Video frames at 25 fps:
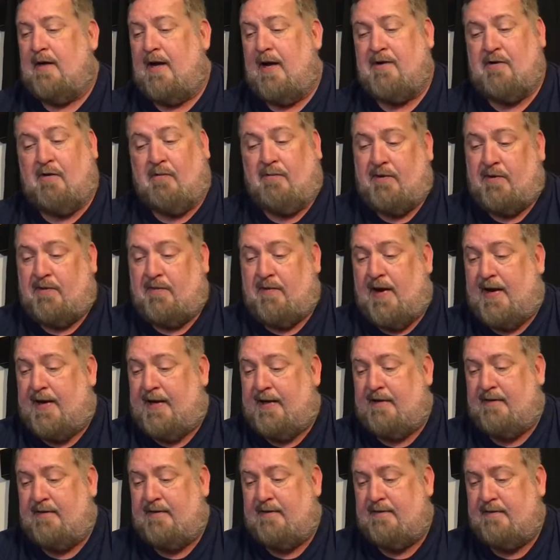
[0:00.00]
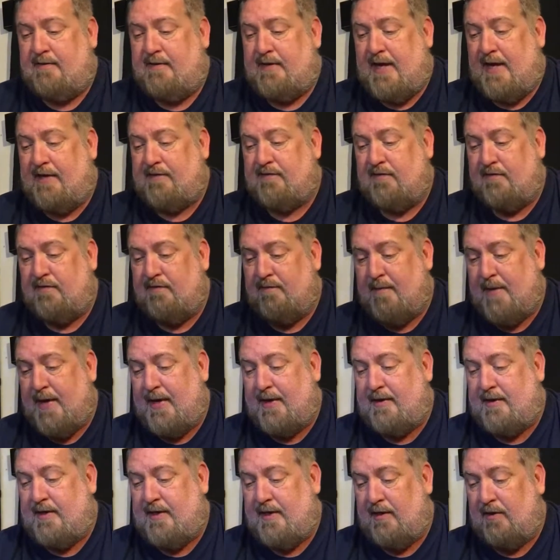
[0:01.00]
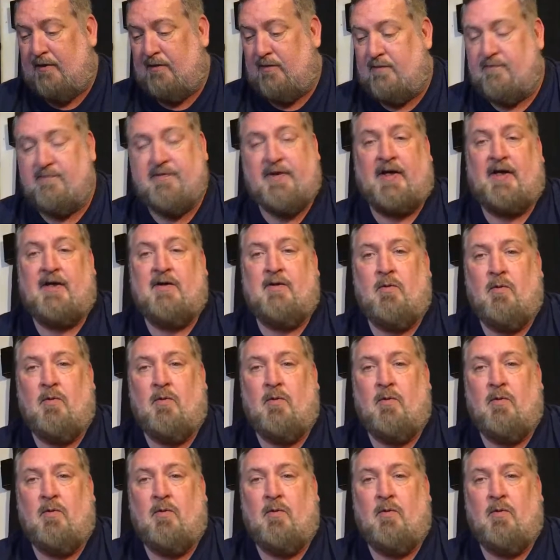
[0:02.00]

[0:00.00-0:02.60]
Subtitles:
I don't regret it. Castles of Mad King Ludwig,